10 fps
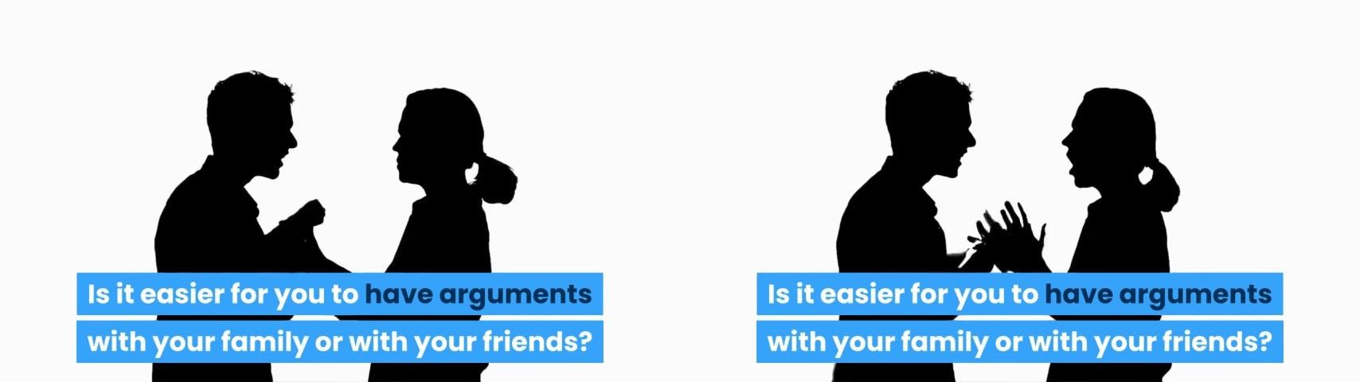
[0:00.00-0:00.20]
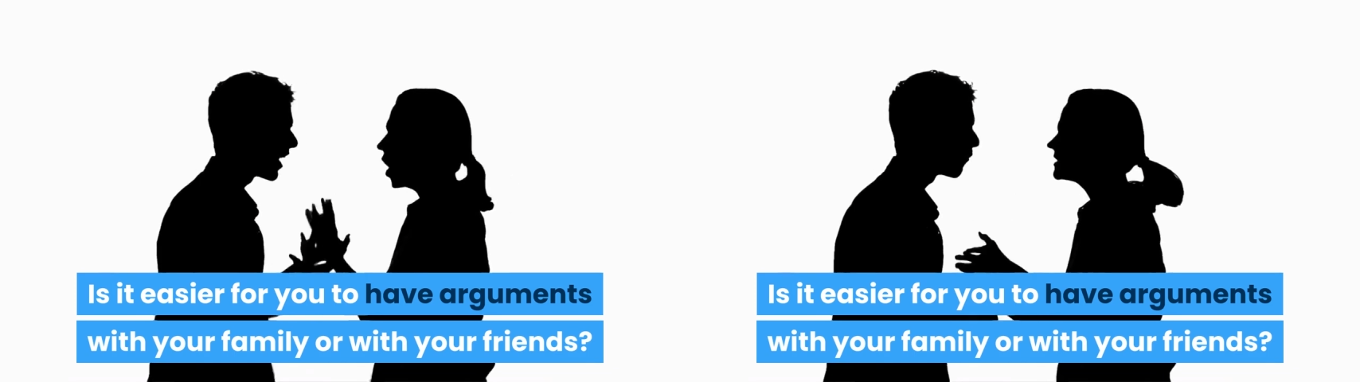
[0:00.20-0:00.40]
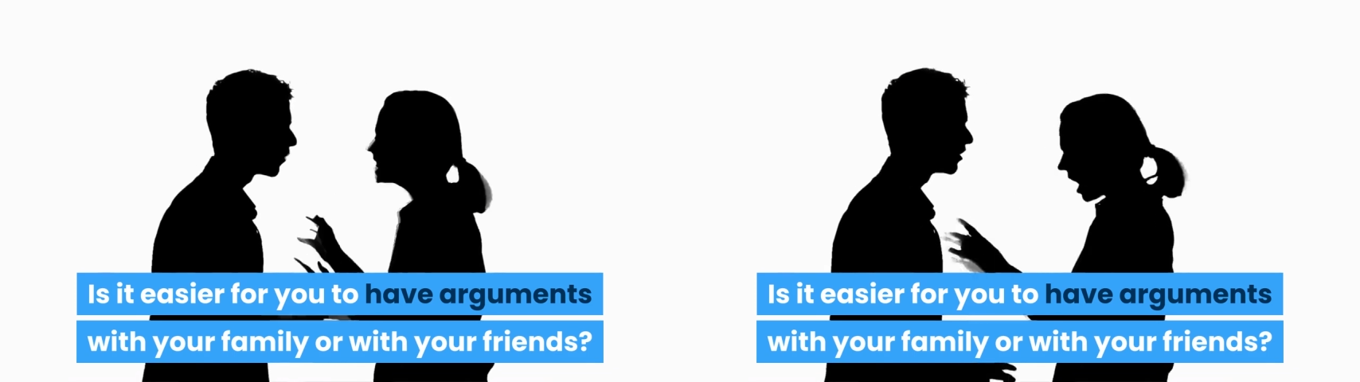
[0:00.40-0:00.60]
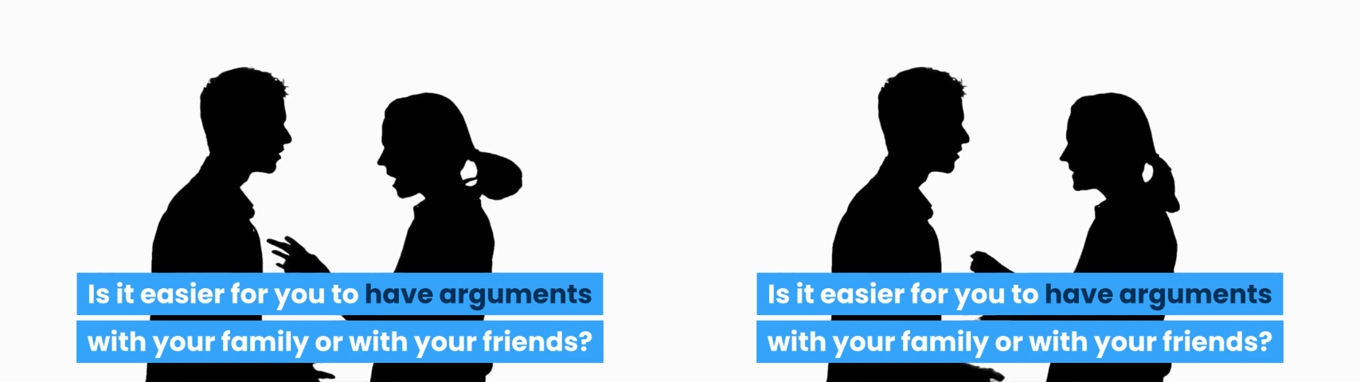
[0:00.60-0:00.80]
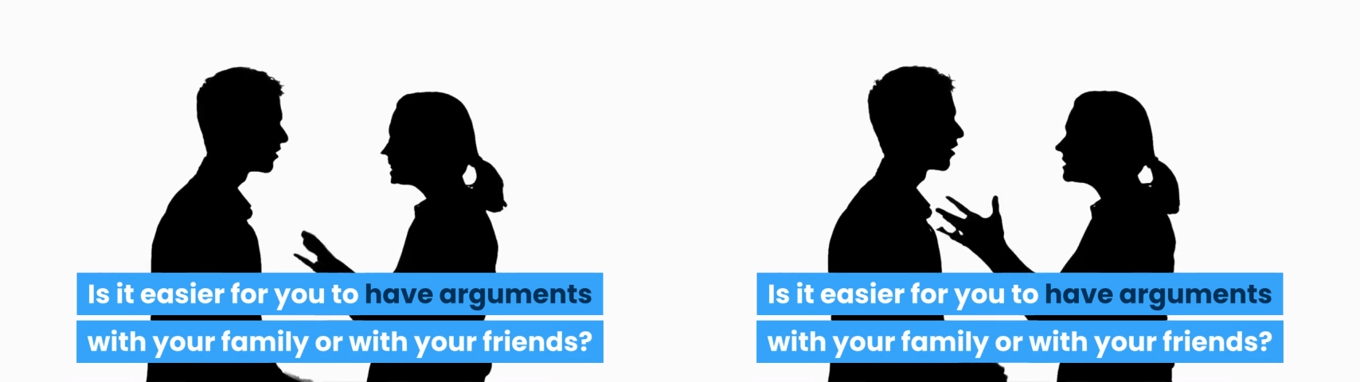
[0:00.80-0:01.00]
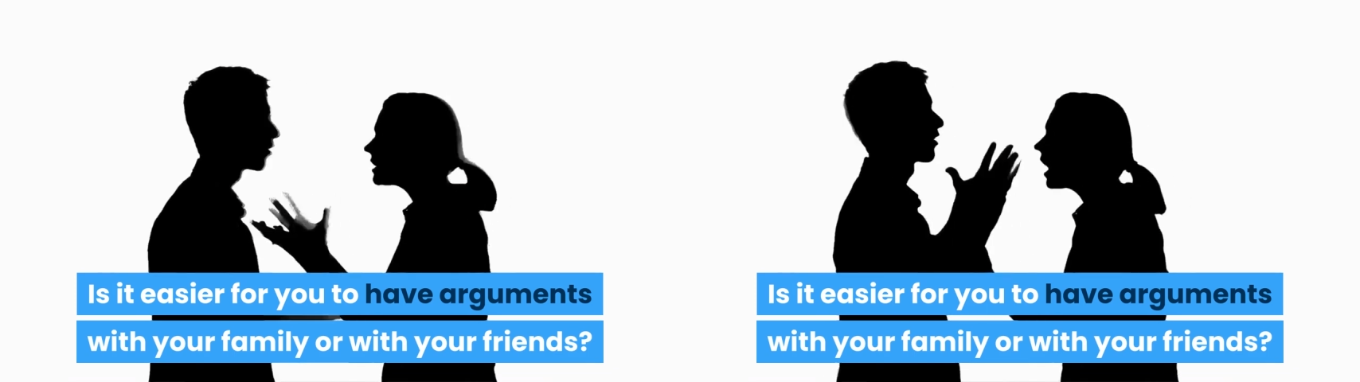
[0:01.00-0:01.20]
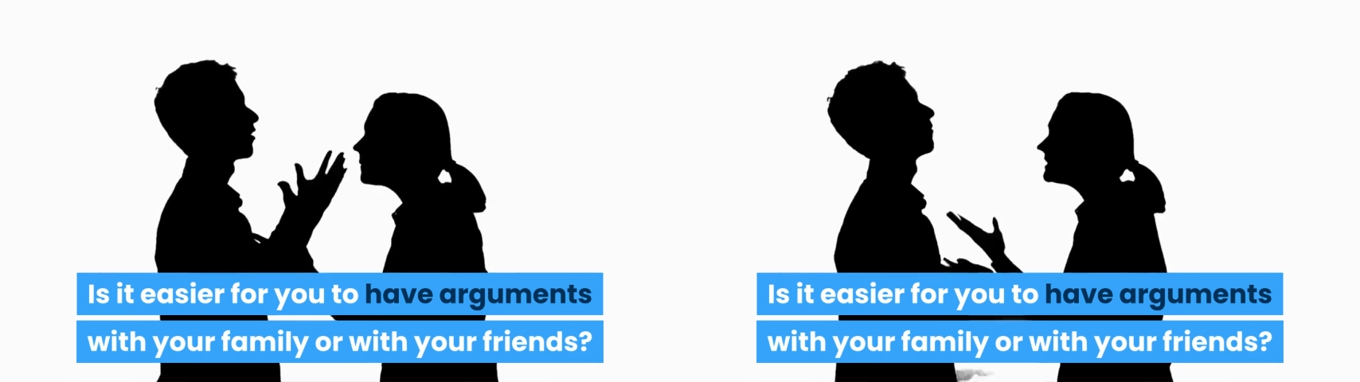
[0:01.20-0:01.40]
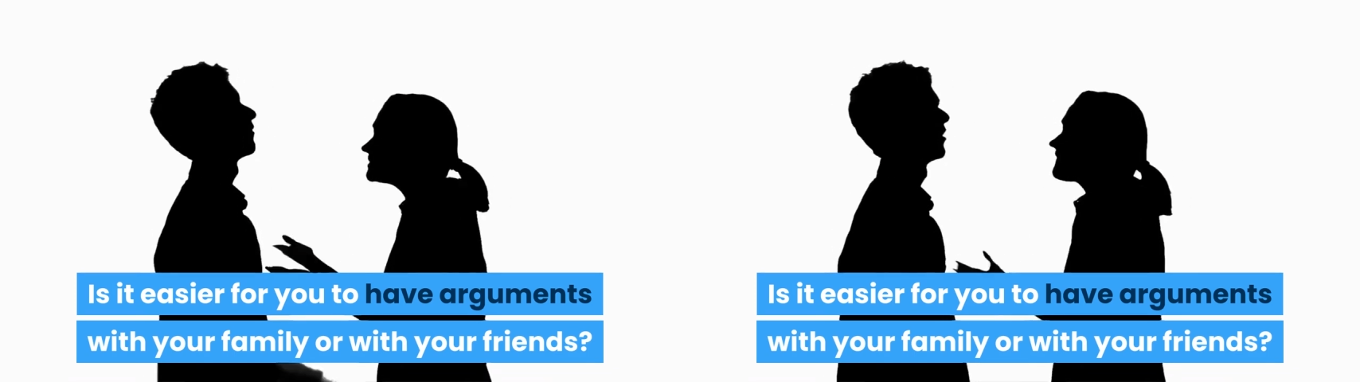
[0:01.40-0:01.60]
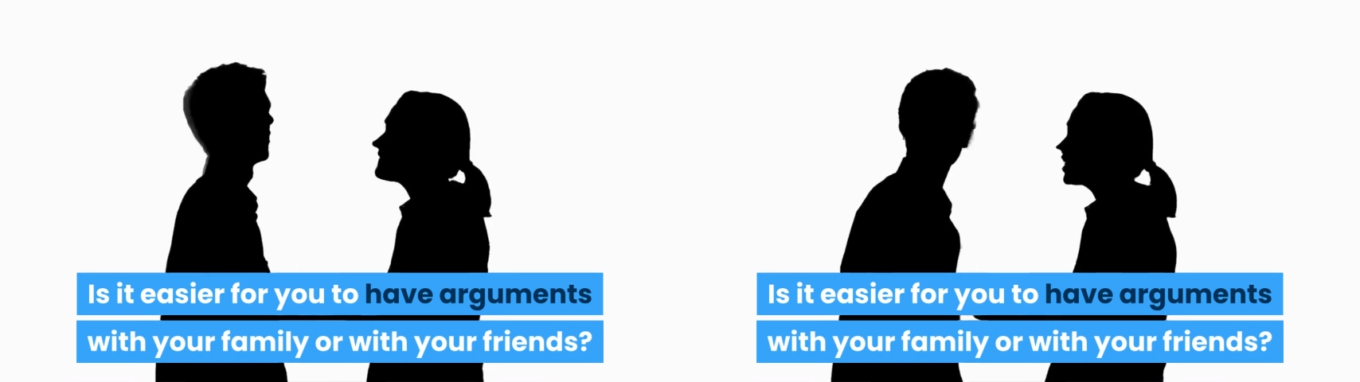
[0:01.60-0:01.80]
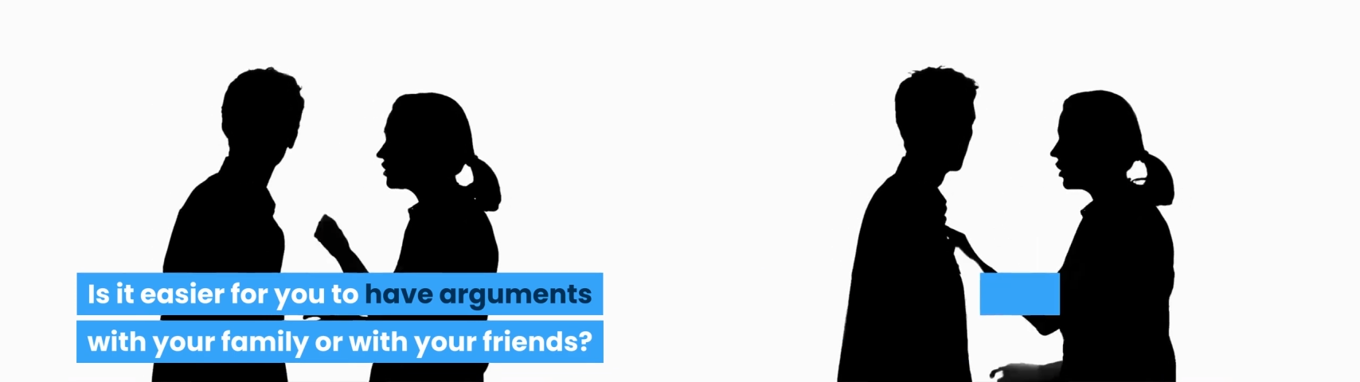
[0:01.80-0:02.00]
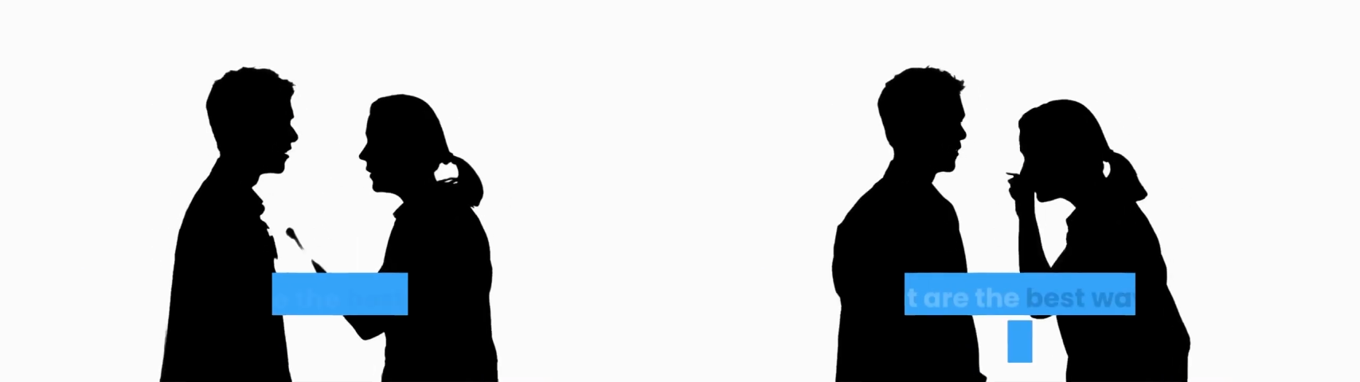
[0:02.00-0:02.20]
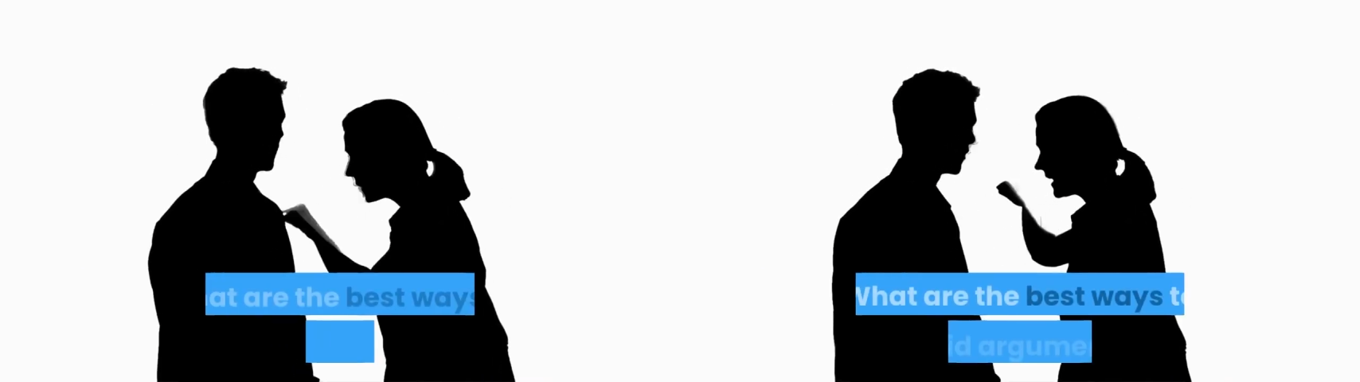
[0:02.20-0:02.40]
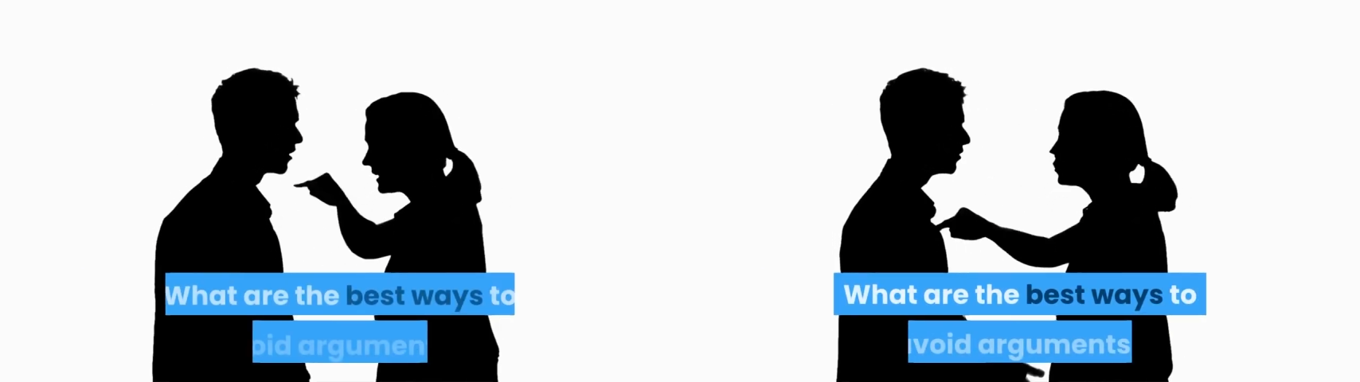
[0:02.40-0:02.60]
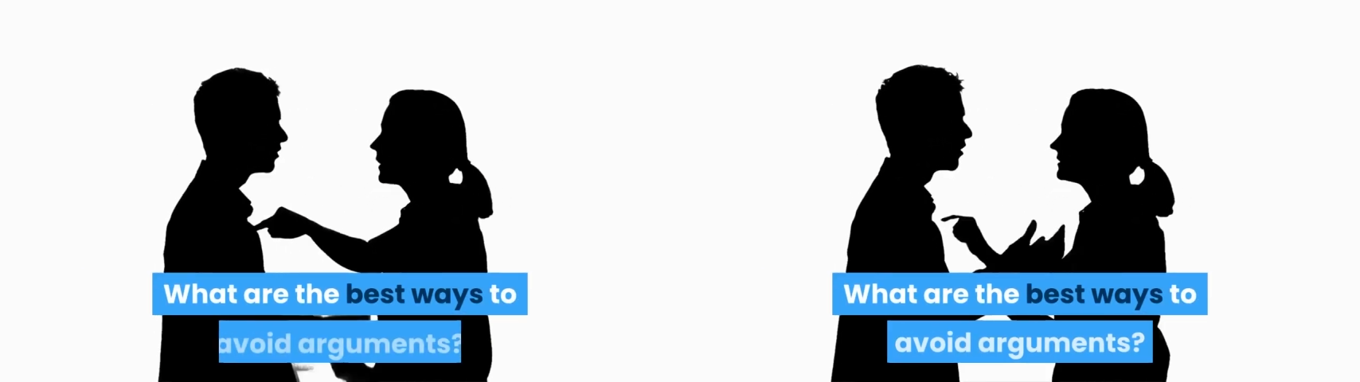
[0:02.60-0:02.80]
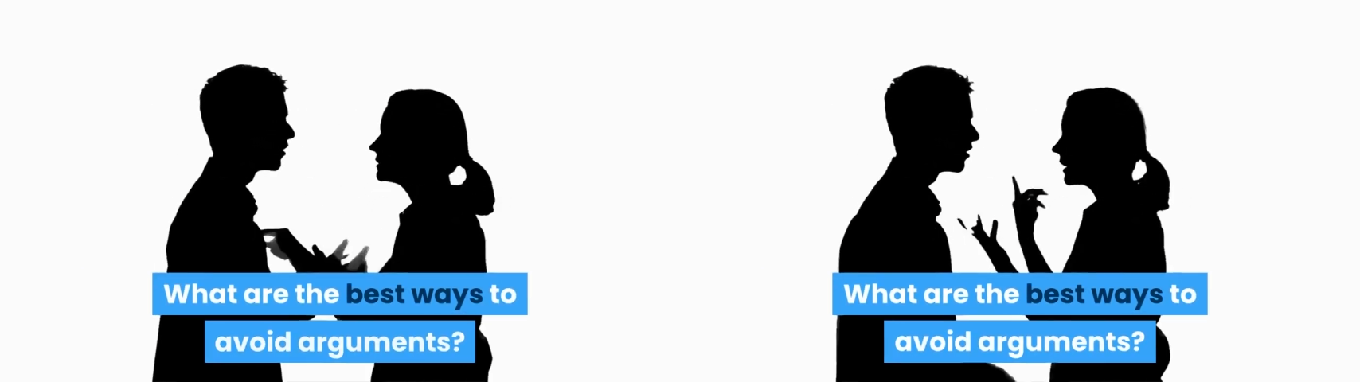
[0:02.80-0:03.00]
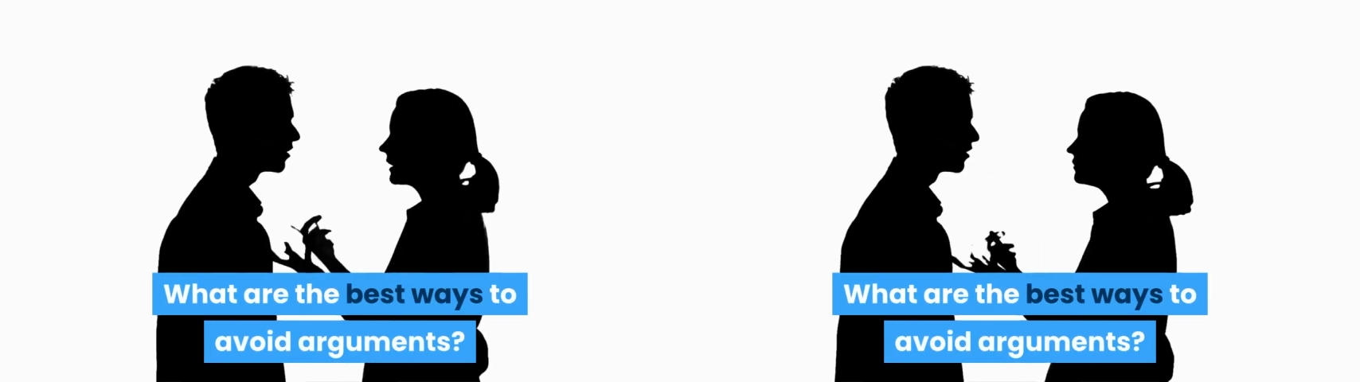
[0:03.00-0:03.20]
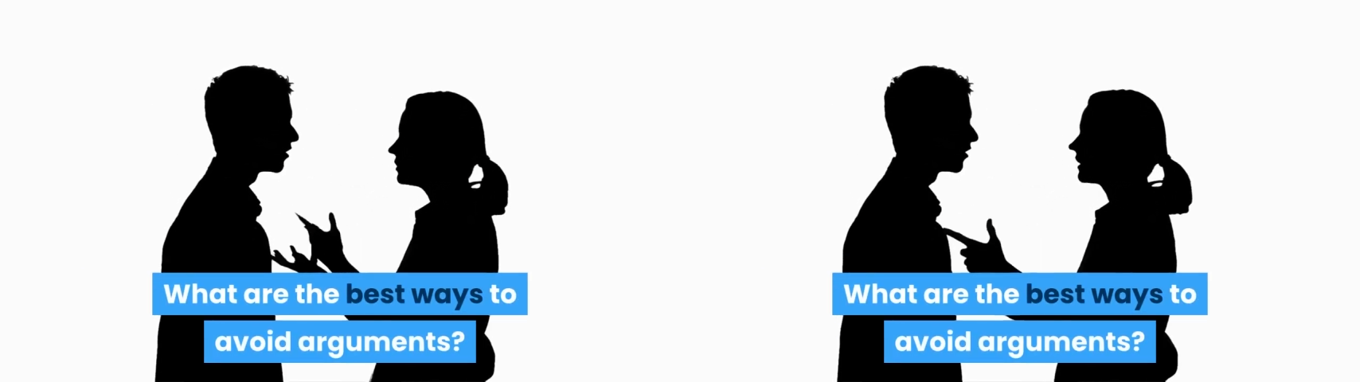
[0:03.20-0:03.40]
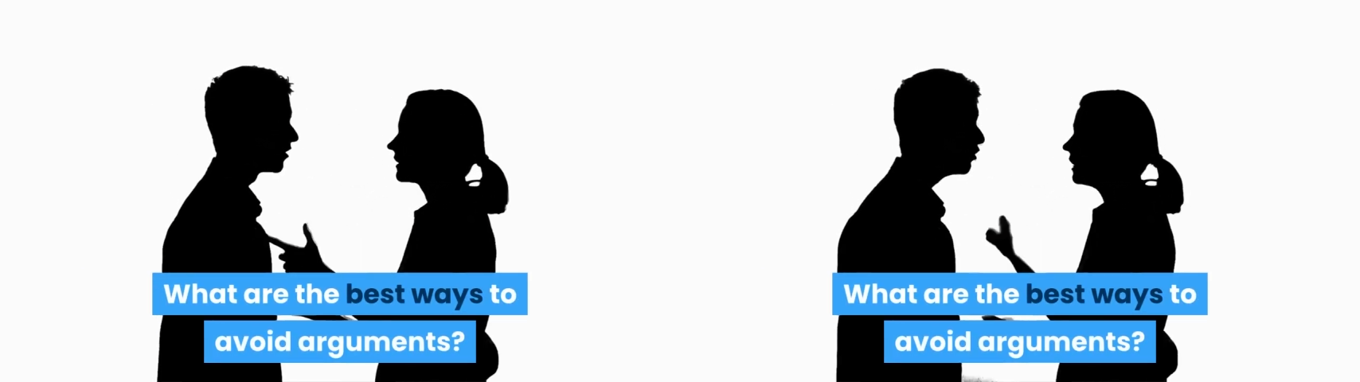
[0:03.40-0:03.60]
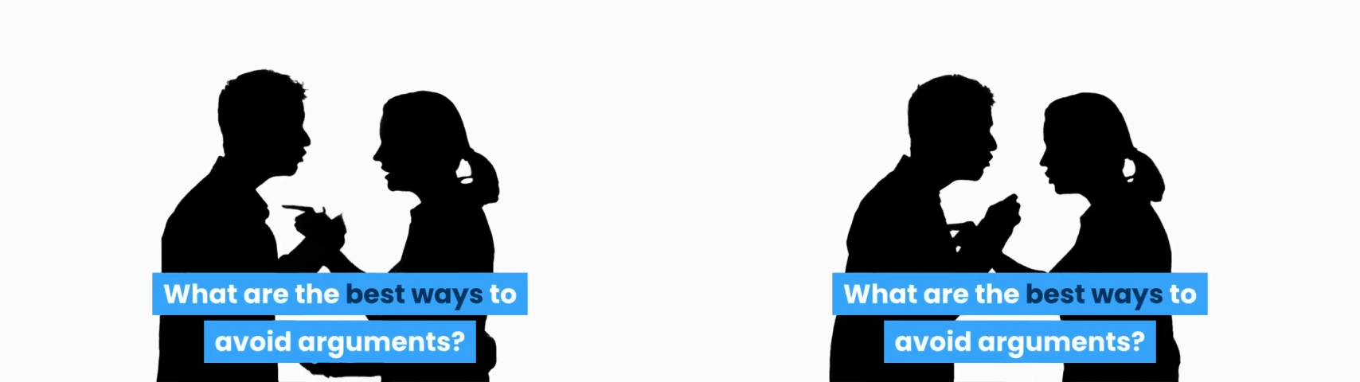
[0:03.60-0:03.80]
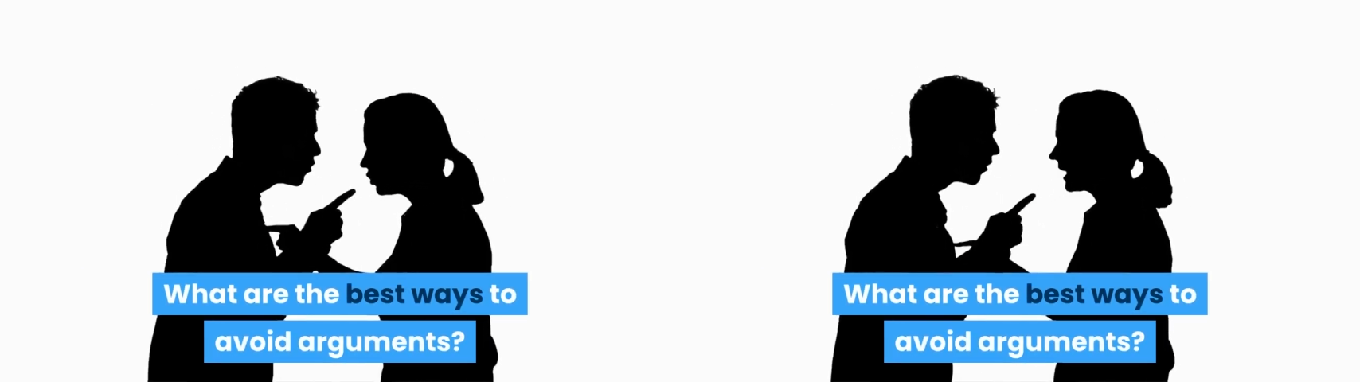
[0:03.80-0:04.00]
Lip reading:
Nobody's mouth can be seen.